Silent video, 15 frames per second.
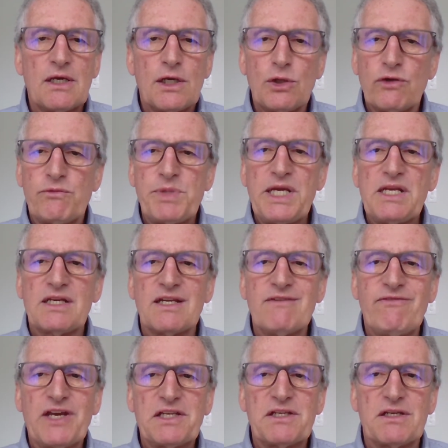who have been
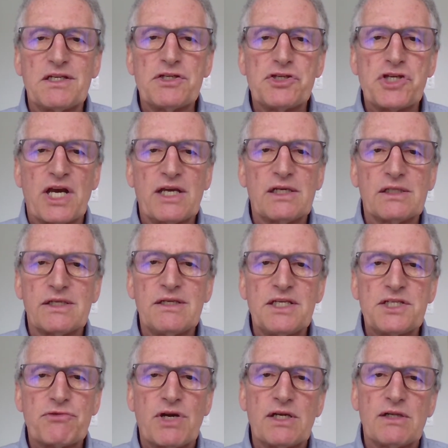convicted in jail in
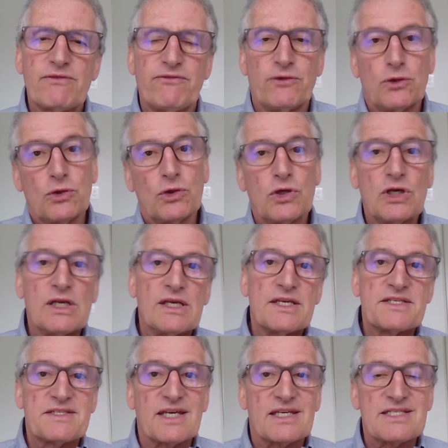Israel for
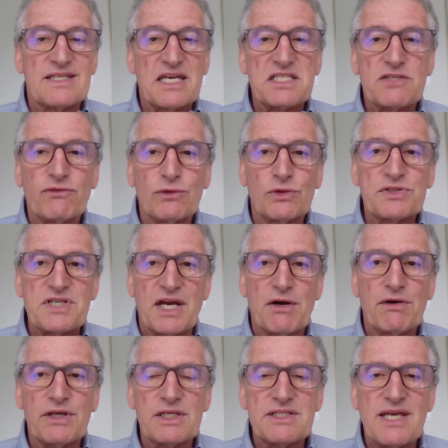successful
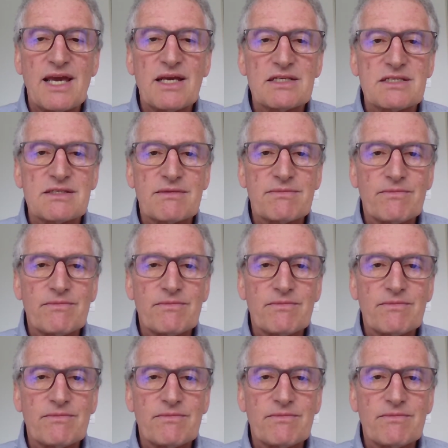terror attacks?